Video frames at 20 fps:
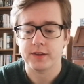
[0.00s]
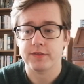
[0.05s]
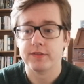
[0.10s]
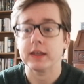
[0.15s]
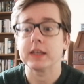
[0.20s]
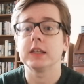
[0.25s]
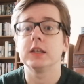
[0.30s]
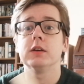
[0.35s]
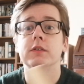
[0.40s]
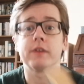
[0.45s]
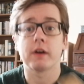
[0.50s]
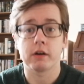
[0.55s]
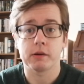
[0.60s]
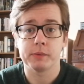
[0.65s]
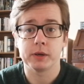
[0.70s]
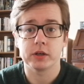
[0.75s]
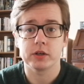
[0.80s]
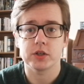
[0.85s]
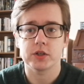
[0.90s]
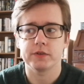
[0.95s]
I said thank
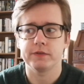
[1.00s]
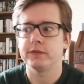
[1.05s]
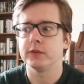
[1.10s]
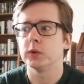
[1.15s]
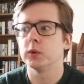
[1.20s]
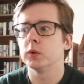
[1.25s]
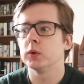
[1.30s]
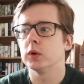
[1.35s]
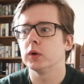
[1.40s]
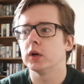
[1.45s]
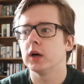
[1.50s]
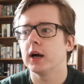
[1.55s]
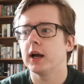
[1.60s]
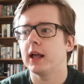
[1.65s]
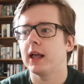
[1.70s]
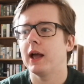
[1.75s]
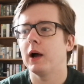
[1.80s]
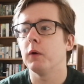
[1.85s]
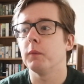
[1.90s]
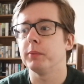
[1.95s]
you very much
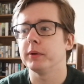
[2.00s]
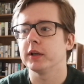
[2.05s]
for